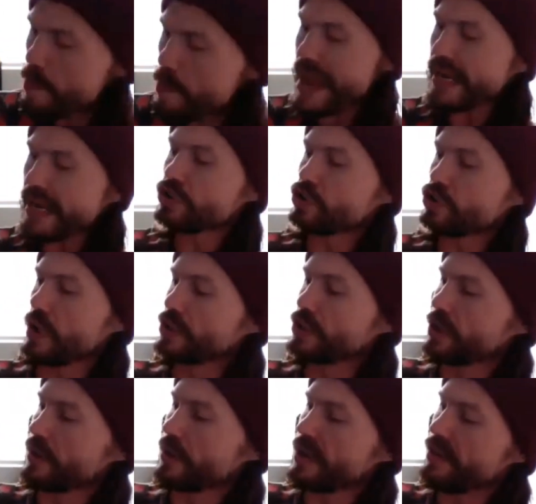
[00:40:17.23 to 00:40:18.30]
main
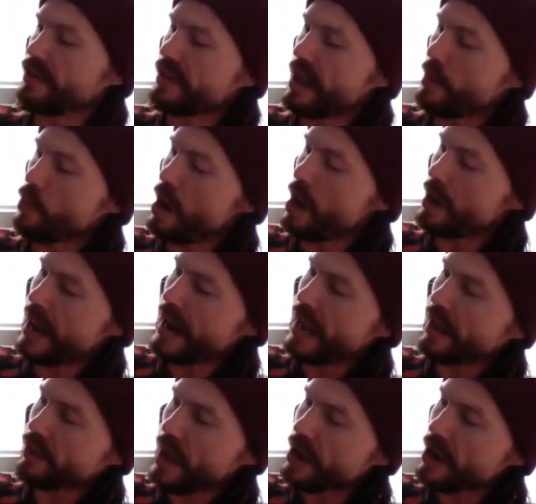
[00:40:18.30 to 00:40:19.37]
structure of it is I
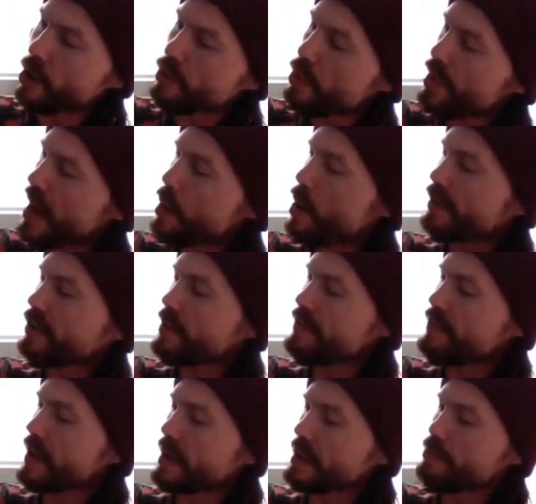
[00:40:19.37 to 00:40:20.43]
don't know that I want it to be
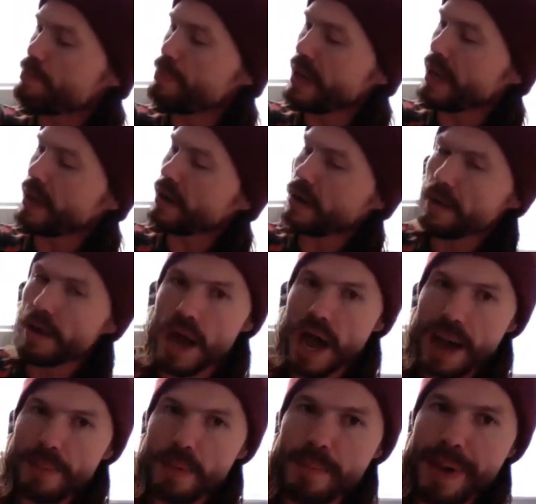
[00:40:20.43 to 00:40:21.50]
very big.
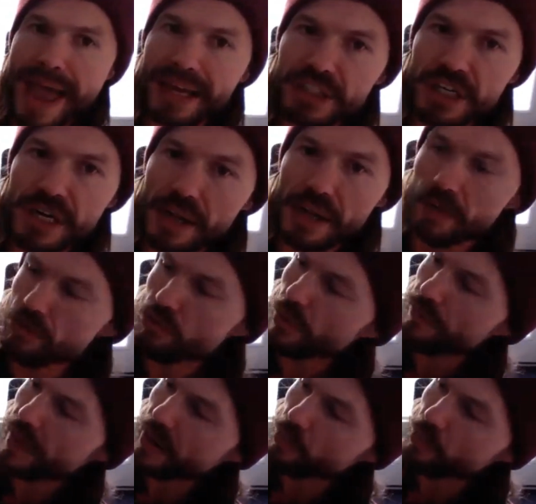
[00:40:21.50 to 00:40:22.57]
I'm imagining it sort
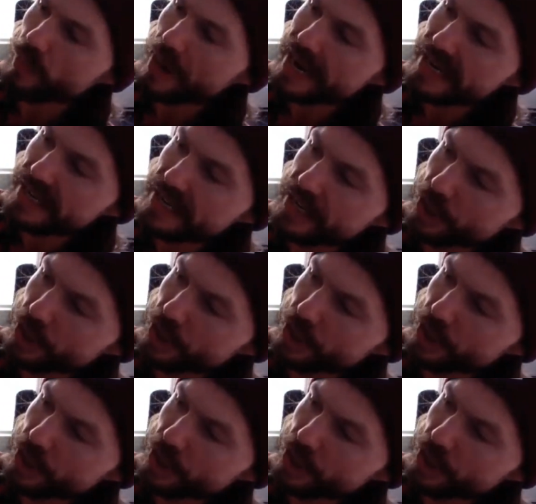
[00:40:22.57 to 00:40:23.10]
of like right